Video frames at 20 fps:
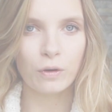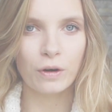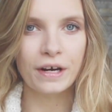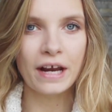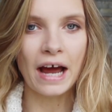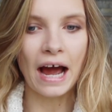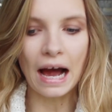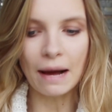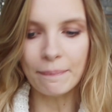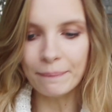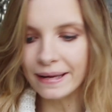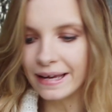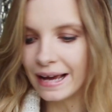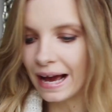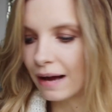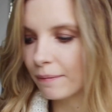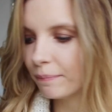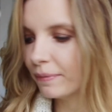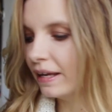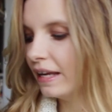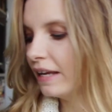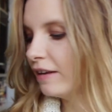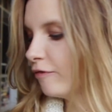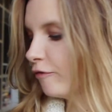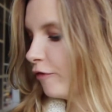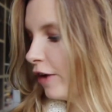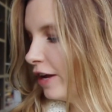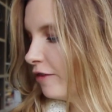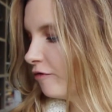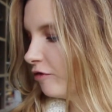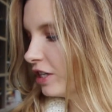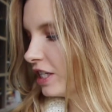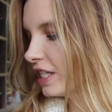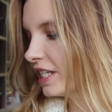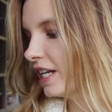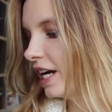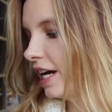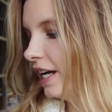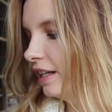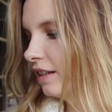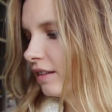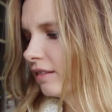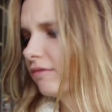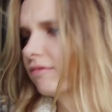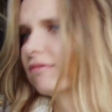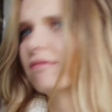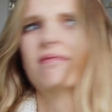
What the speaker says: everyone. Happy, happy Favourites Day.